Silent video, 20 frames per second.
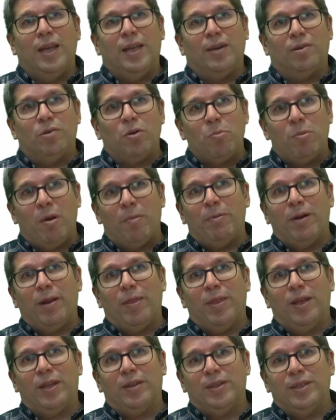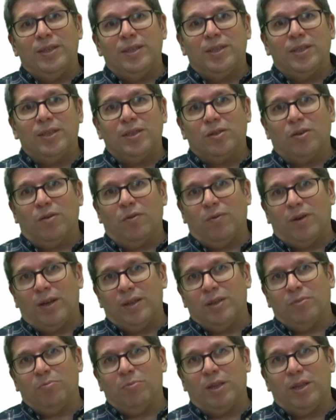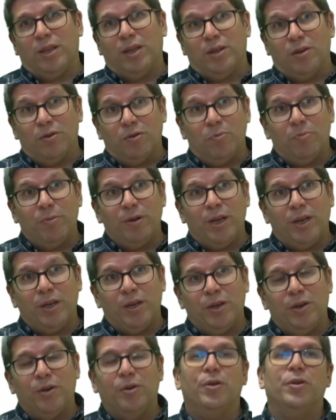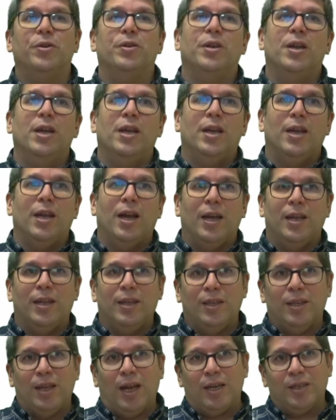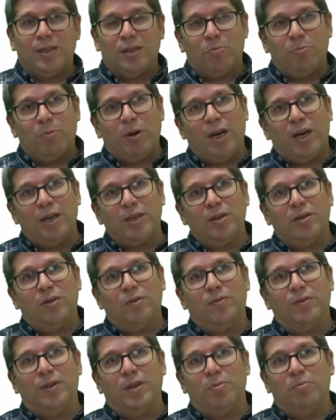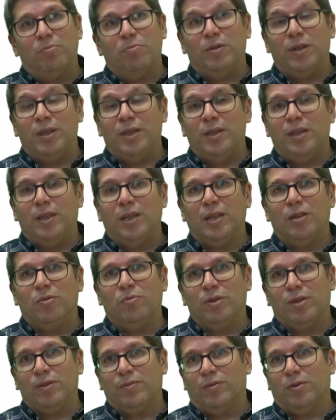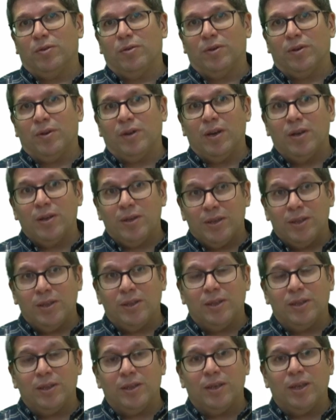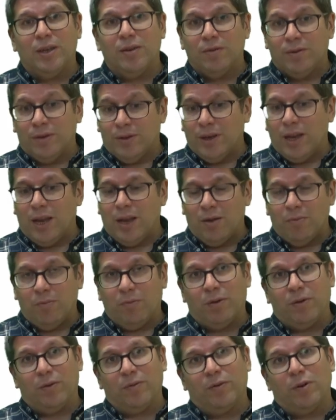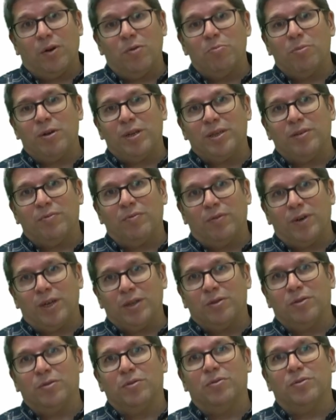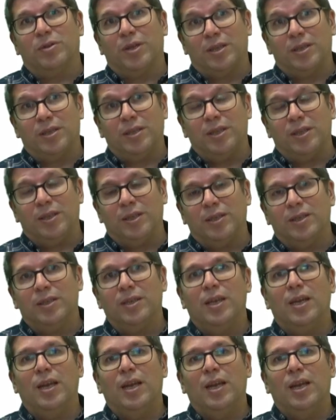Remember that this is co-funded by the European Union as a part of the Digital Twins for complex infrastructures and cities